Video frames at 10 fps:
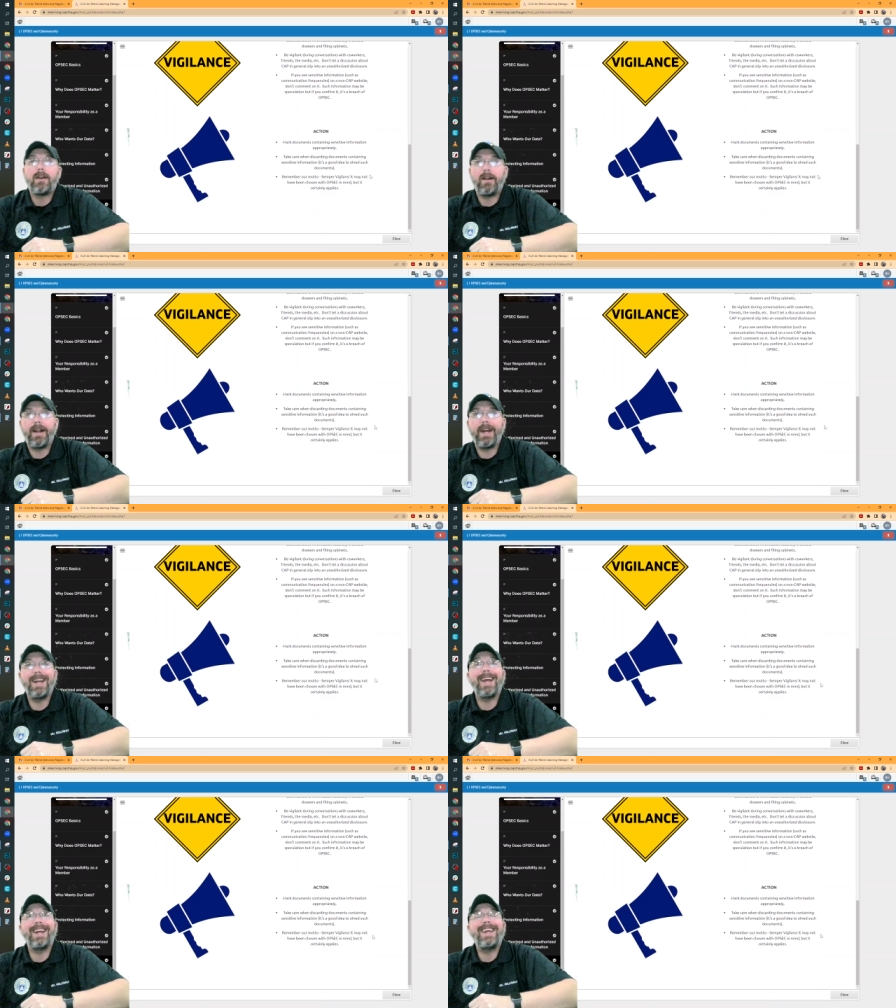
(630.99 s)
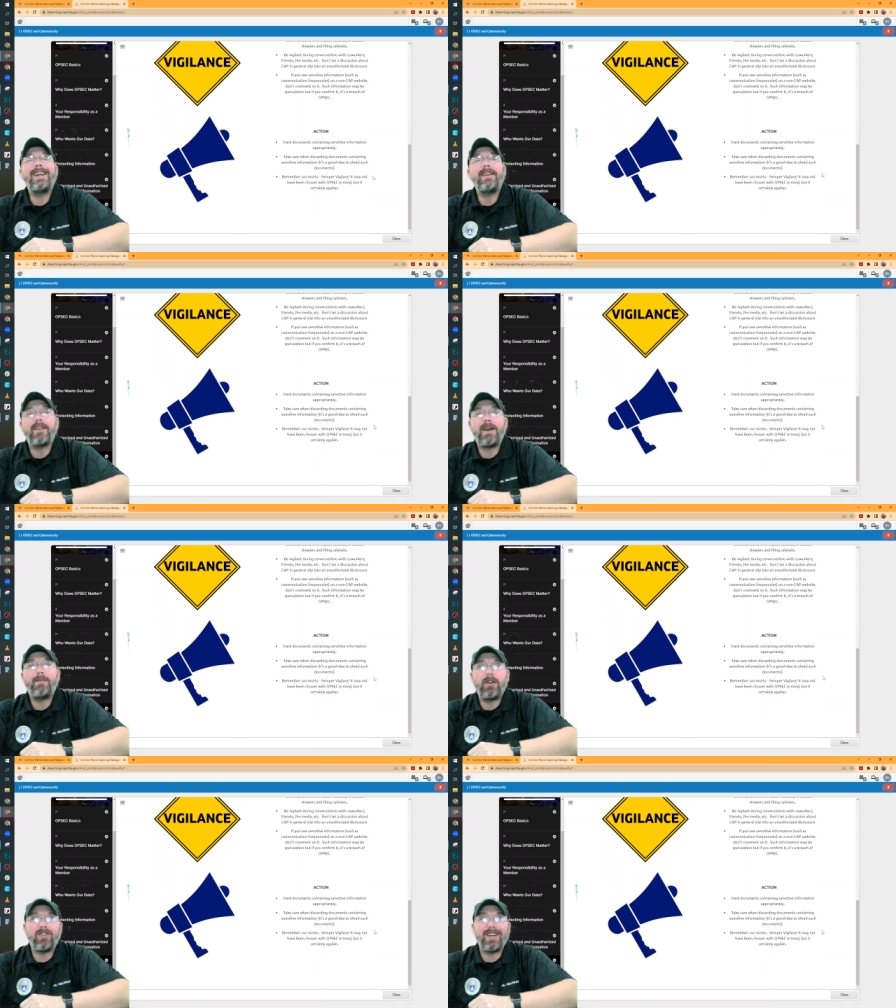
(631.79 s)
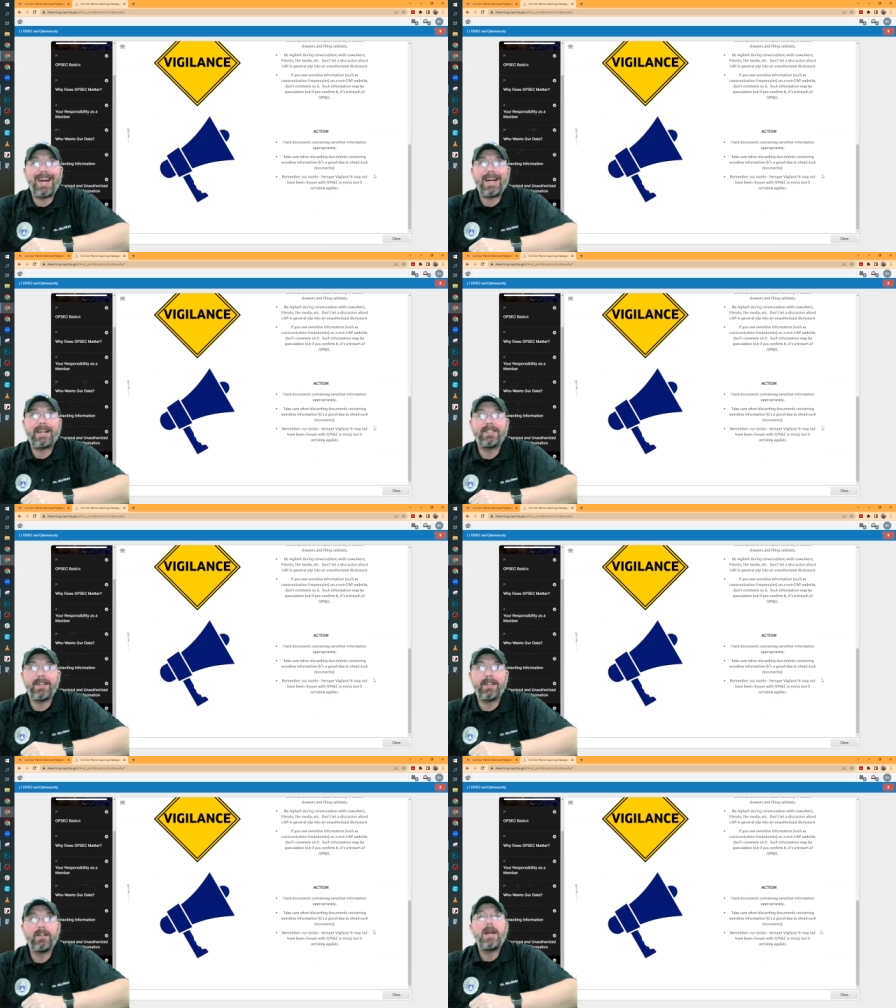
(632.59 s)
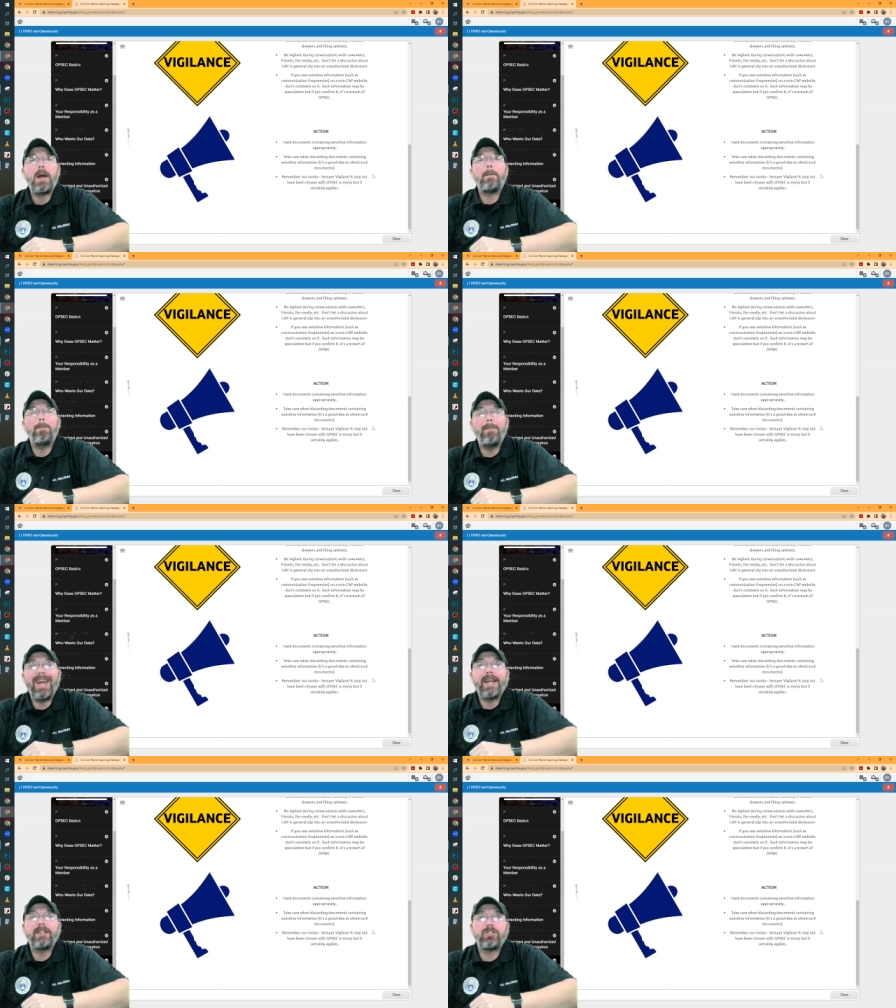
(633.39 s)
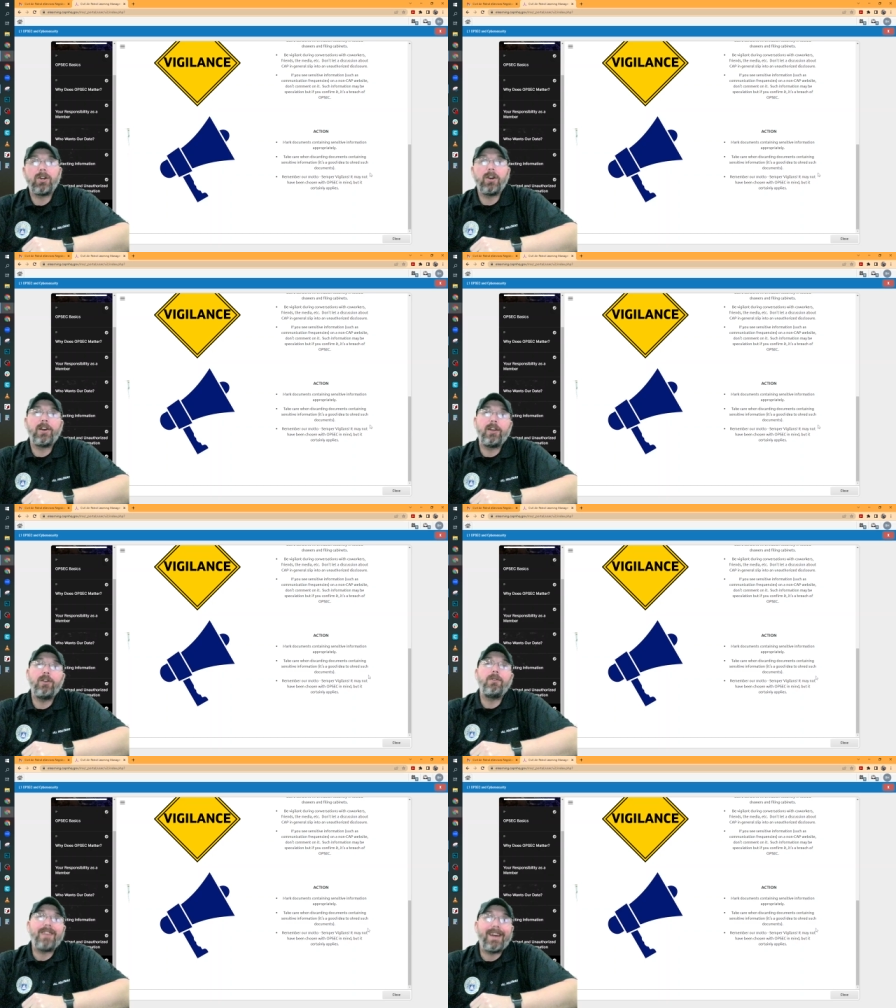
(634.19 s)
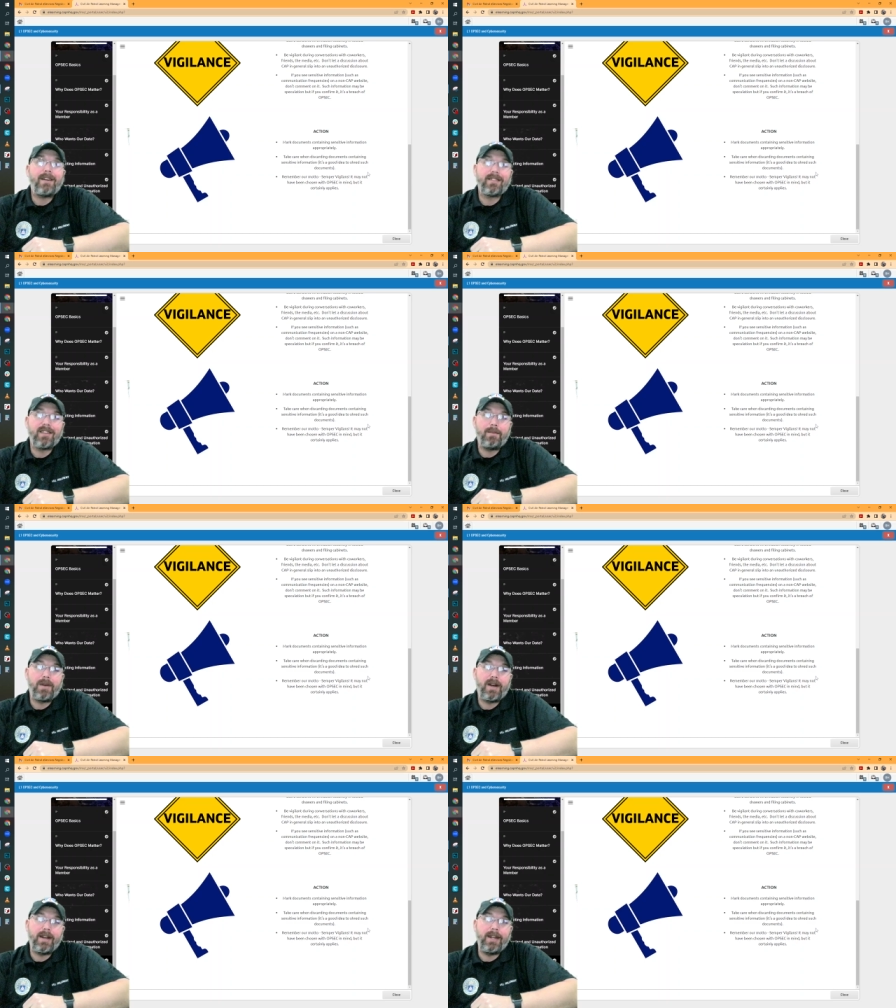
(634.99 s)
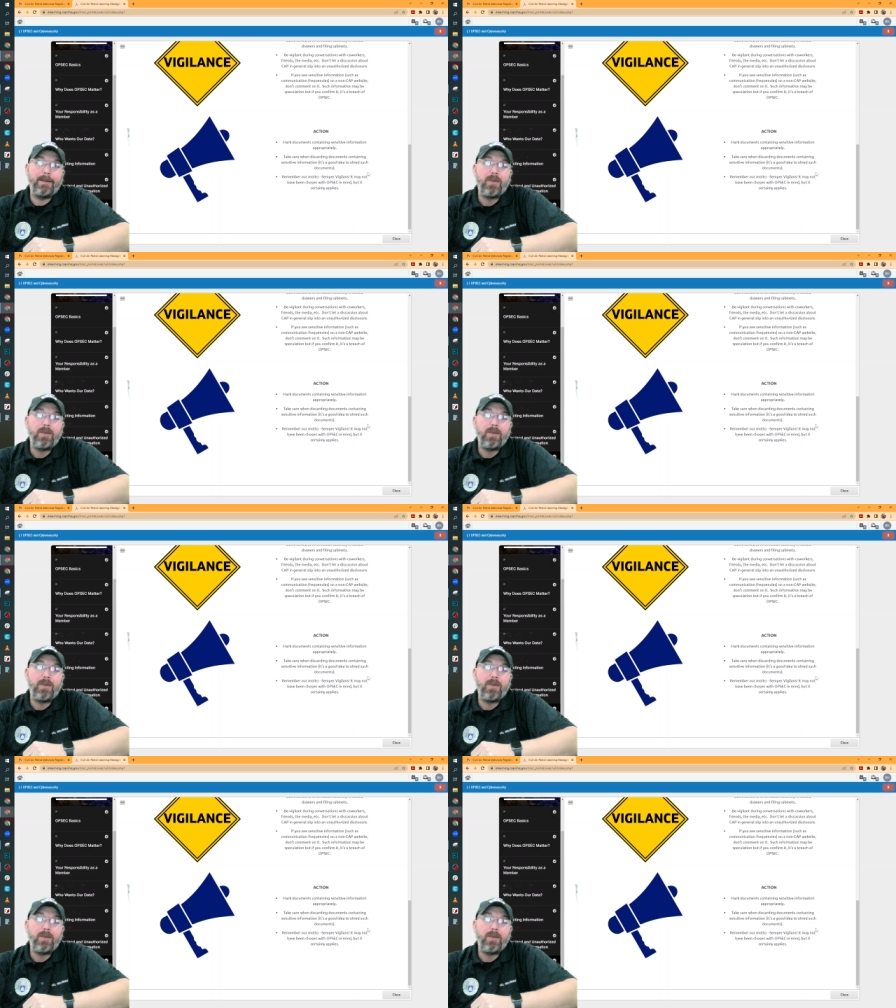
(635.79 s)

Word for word: All right. And anytime there's an accident, make sure you tell somebody.